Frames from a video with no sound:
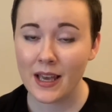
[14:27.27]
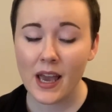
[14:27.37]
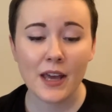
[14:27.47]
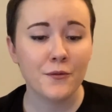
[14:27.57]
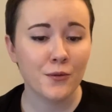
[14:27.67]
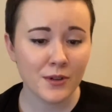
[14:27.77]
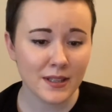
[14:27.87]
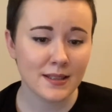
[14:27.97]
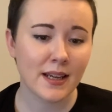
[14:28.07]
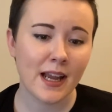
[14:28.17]
And for
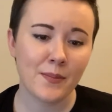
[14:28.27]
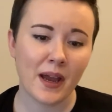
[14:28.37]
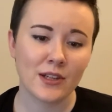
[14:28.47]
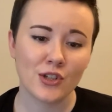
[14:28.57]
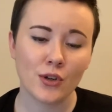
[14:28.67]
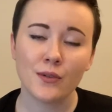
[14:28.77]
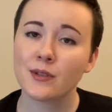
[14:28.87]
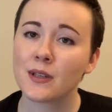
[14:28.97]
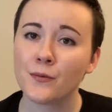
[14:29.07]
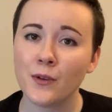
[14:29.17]
this type, I chose
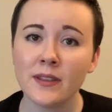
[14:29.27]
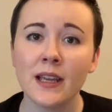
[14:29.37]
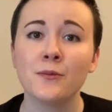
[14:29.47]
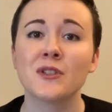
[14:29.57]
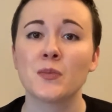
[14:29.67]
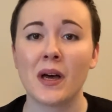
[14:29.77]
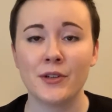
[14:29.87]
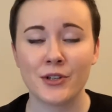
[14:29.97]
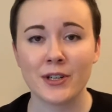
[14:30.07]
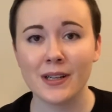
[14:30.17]
a frontline
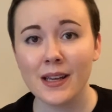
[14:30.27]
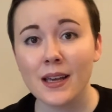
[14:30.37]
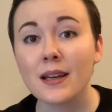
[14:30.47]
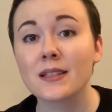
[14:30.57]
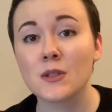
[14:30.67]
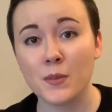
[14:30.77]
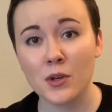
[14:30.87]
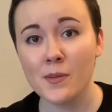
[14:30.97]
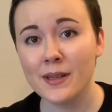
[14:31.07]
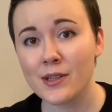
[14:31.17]
responder,
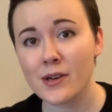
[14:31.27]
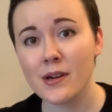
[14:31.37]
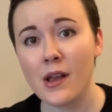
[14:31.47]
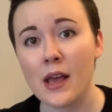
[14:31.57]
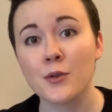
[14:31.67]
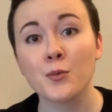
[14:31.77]
experimenter, and